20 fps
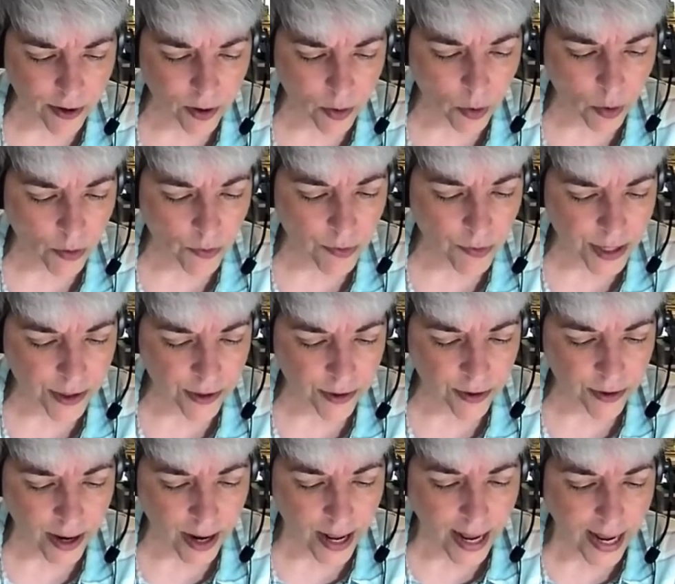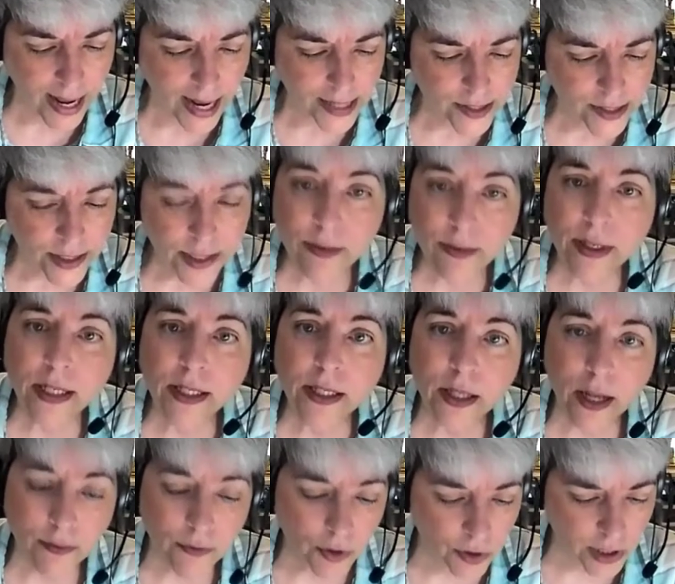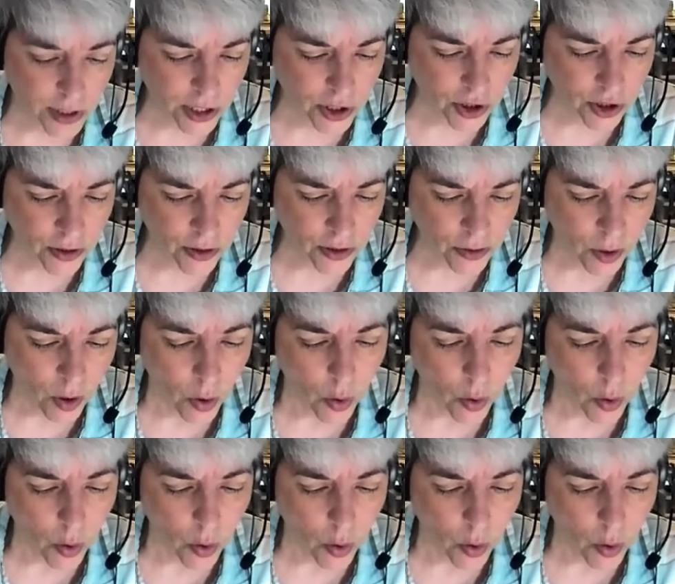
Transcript: or reader, a series of traditional